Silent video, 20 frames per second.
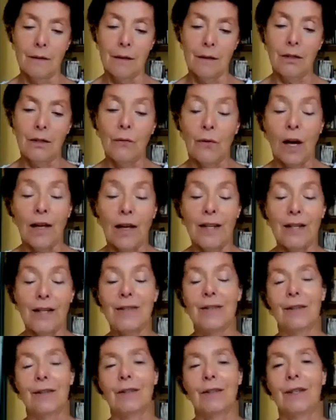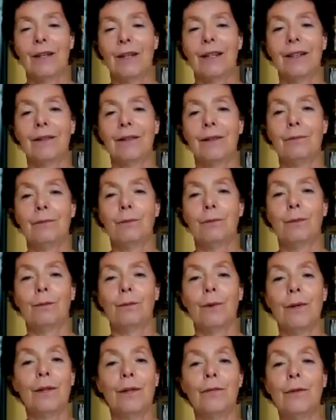advice that
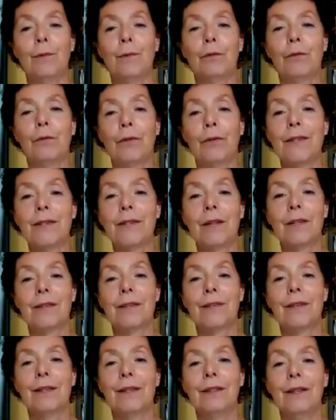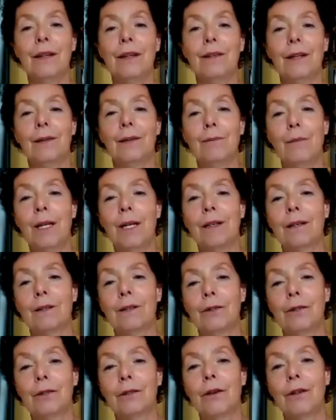one of the professors in uh,
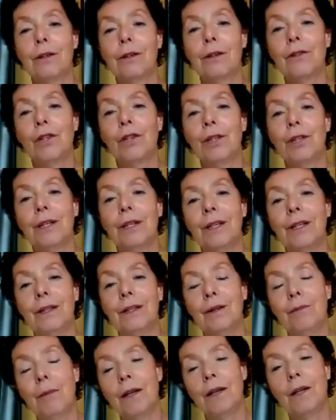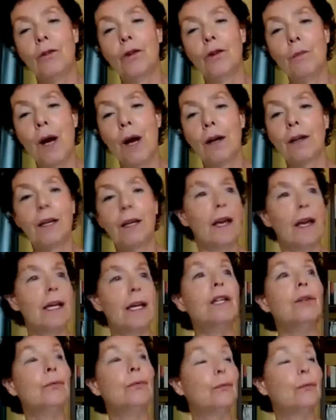medical oncology in melanoma
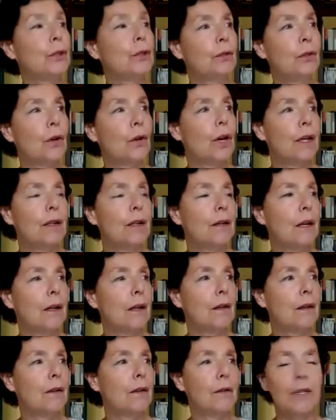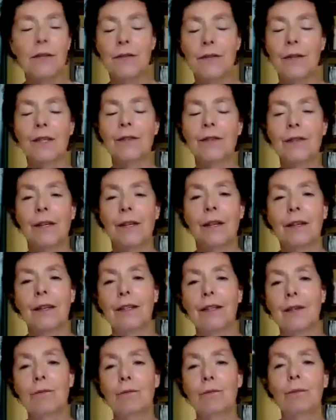gave you know and and these things they
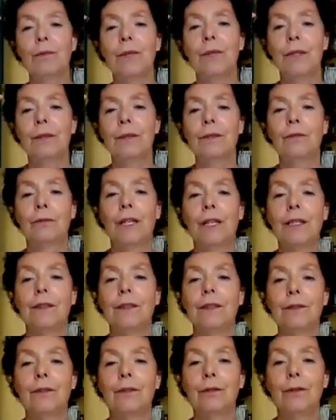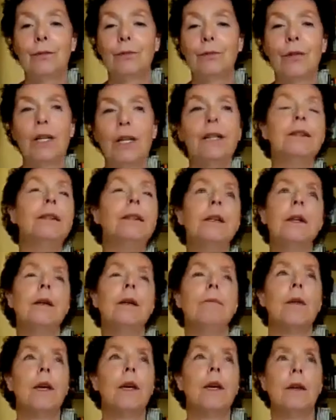get in, ingrained into your brain
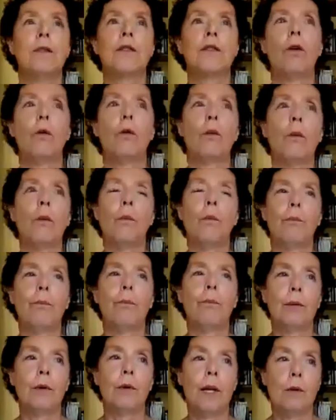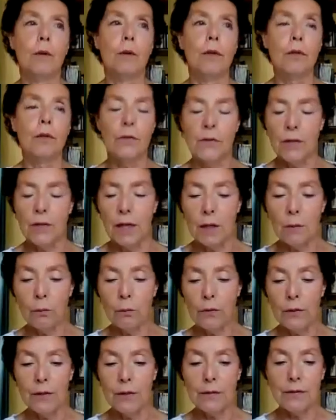so but what i want to say
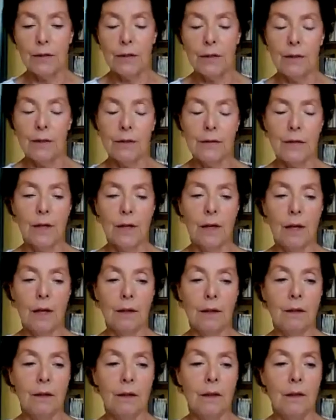with this is that